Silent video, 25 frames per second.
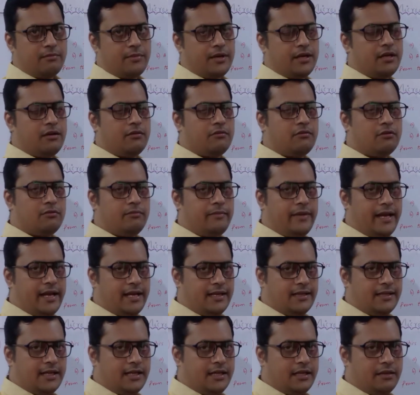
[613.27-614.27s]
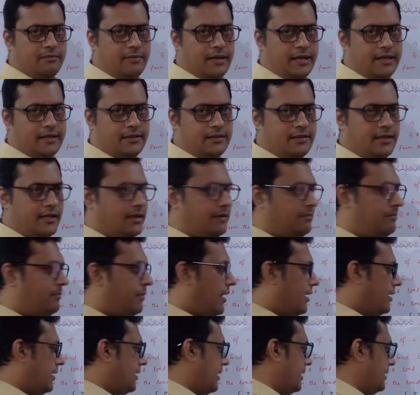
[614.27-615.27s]
You have to make that imaginary
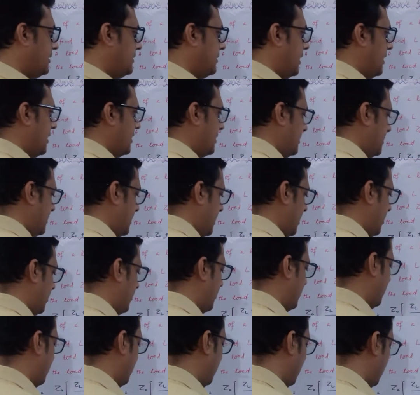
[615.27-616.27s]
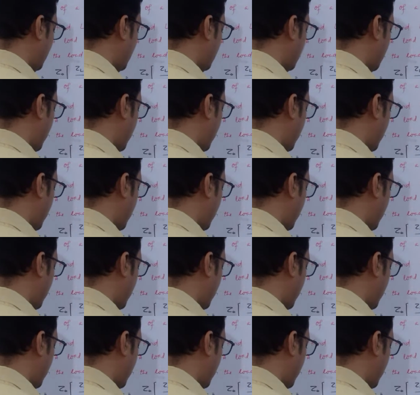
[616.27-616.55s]
part as 0. So I